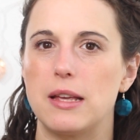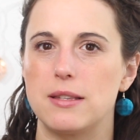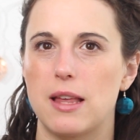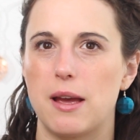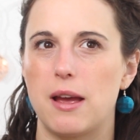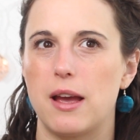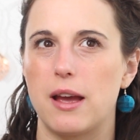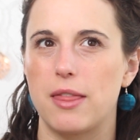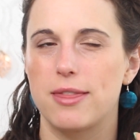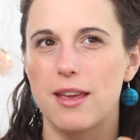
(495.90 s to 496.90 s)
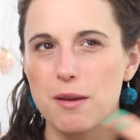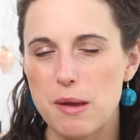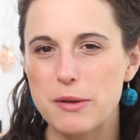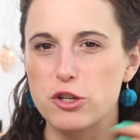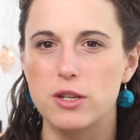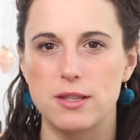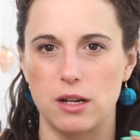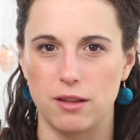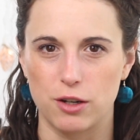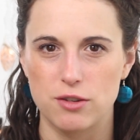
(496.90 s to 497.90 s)
is that I think maybe just because the
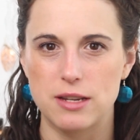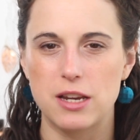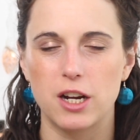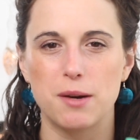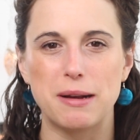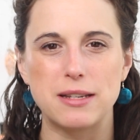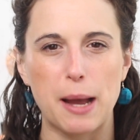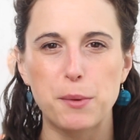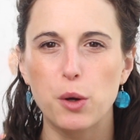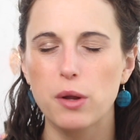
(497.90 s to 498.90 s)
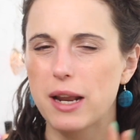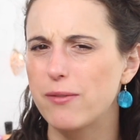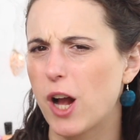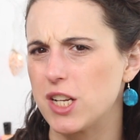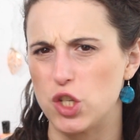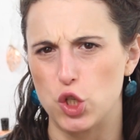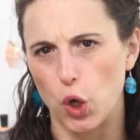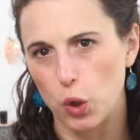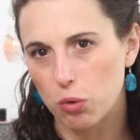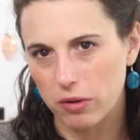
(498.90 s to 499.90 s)
glitter's in here, my top coat kind of got
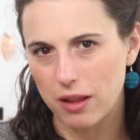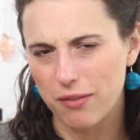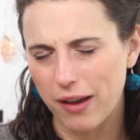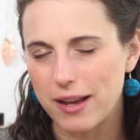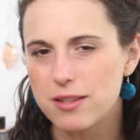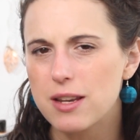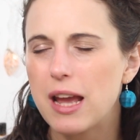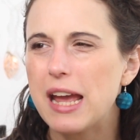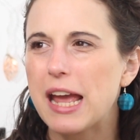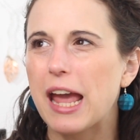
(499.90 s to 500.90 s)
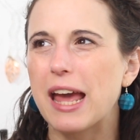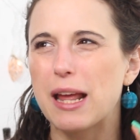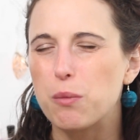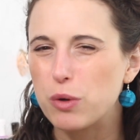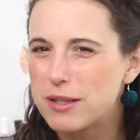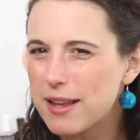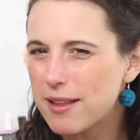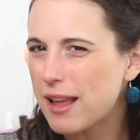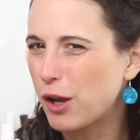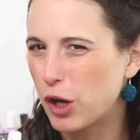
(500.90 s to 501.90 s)
dull really fast. And I would say
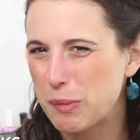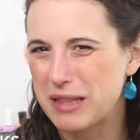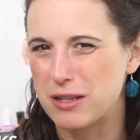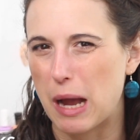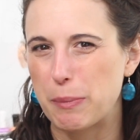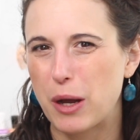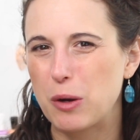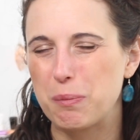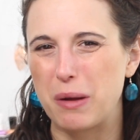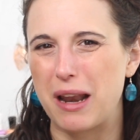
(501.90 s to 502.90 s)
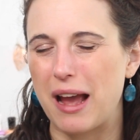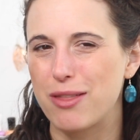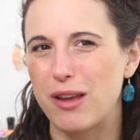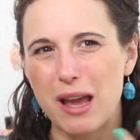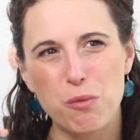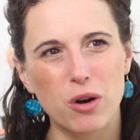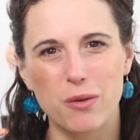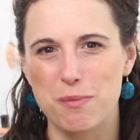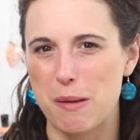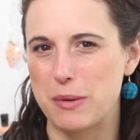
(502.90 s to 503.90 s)
that it could have been the top coat, but I think I wore
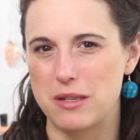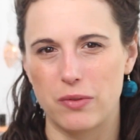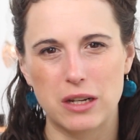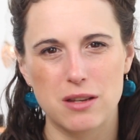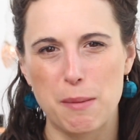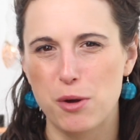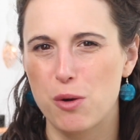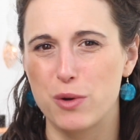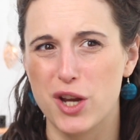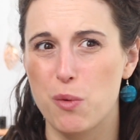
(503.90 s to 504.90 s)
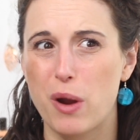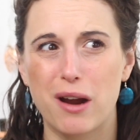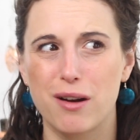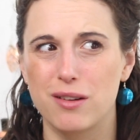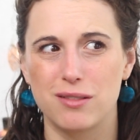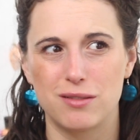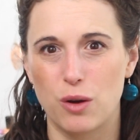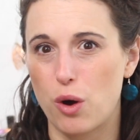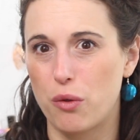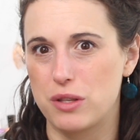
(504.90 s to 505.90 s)
it with my Pacifica top coat, which I wear
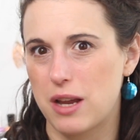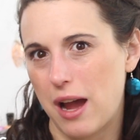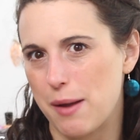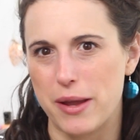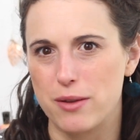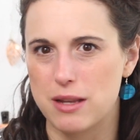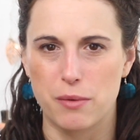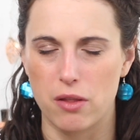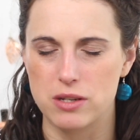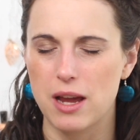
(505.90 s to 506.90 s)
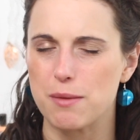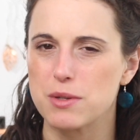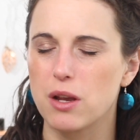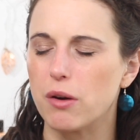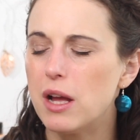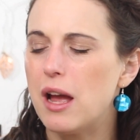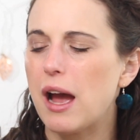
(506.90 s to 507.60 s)
all the time. I use that one all the time. So